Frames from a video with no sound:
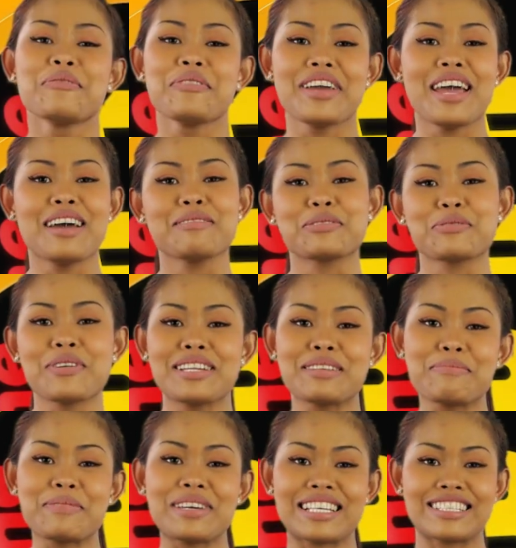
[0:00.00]
We have
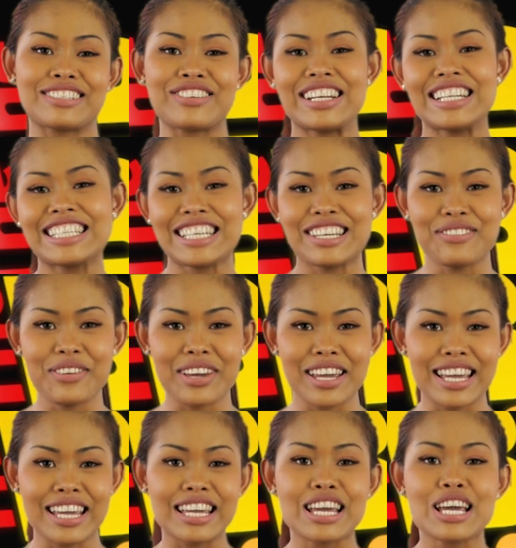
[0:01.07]
20 big screen
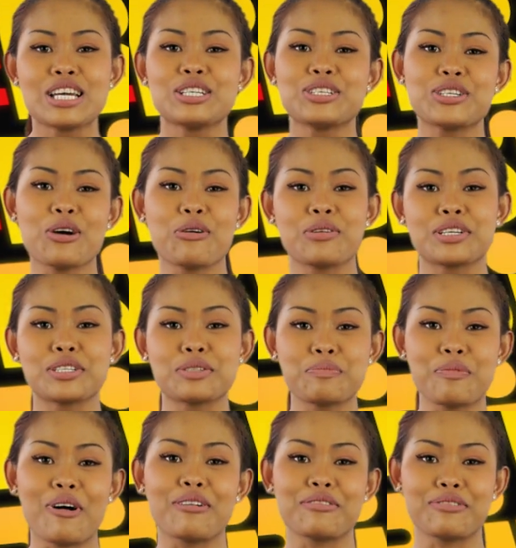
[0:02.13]
TV showing
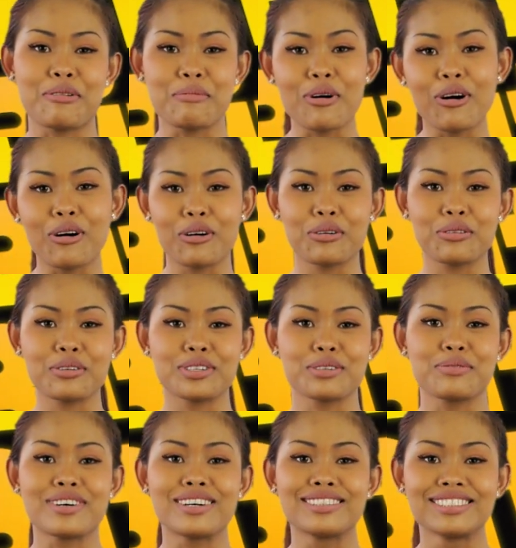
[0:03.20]
sport from all over
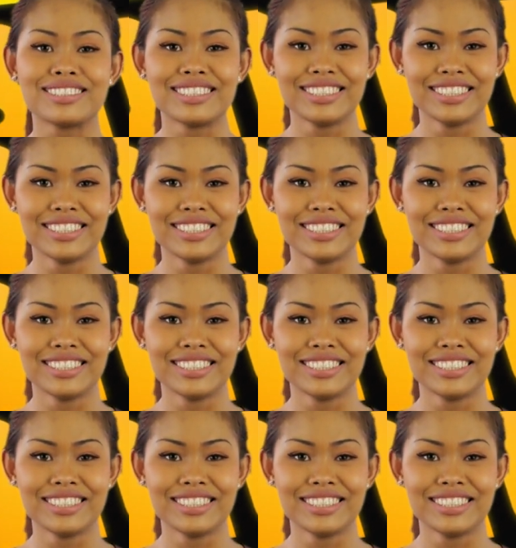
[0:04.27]
the world.